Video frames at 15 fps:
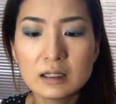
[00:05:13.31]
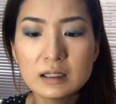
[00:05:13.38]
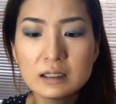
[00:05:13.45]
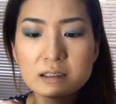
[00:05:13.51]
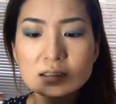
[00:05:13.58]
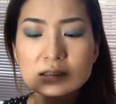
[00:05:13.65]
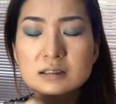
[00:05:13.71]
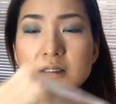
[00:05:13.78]

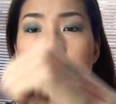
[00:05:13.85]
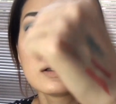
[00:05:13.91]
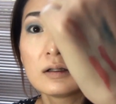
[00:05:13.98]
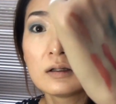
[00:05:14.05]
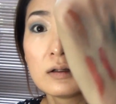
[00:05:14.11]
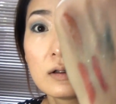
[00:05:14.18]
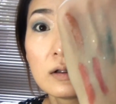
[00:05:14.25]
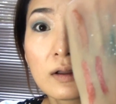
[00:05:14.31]
It's,
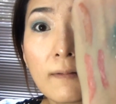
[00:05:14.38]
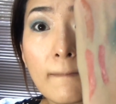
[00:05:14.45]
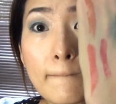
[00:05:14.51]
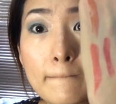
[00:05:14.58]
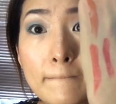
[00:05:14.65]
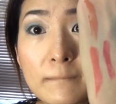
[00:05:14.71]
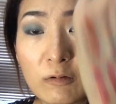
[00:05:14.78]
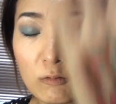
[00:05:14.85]

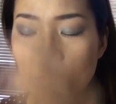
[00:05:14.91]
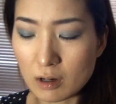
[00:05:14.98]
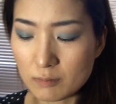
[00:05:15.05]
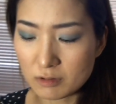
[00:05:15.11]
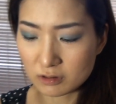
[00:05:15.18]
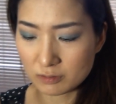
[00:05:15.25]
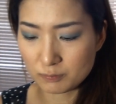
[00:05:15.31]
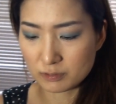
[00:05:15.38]
well,
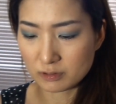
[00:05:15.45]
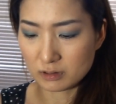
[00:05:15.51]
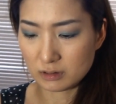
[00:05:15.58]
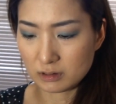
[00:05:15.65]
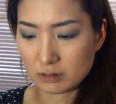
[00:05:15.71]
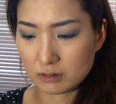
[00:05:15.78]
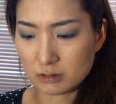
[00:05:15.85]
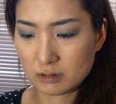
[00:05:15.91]
I'm gonna
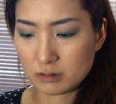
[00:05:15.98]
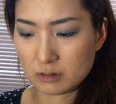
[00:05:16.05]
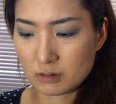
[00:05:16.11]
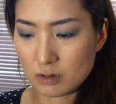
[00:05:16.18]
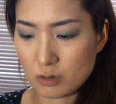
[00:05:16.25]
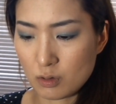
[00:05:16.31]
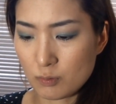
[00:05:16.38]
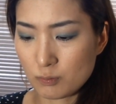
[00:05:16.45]

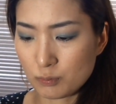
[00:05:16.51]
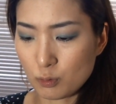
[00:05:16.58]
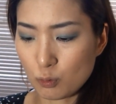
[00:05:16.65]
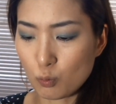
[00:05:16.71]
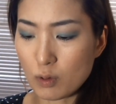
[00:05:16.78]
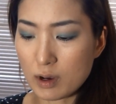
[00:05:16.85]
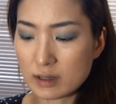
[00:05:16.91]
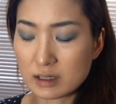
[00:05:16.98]
put
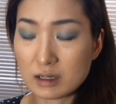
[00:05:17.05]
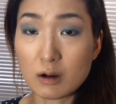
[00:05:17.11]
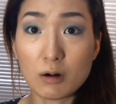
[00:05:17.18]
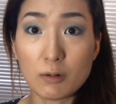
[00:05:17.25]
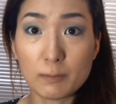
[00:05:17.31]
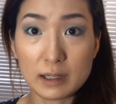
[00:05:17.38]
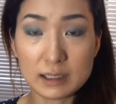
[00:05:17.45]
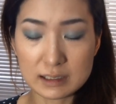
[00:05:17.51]
one
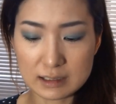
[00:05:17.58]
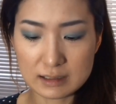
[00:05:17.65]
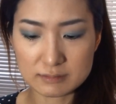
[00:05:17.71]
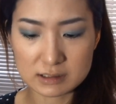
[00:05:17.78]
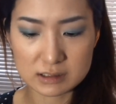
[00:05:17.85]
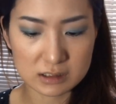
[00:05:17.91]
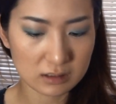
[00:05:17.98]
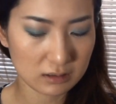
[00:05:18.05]
on my
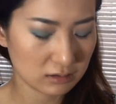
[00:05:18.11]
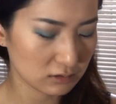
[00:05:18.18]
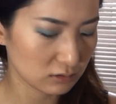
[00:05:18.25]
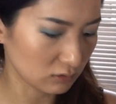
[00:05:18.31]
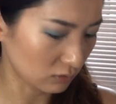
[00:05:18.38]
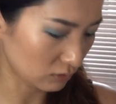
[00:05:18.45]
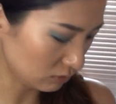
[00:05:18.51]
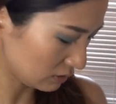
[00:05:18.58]
lips
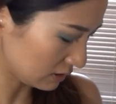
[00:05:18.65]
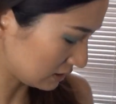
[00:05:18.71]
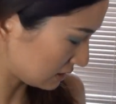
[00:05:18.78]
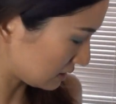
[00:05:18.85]
so you can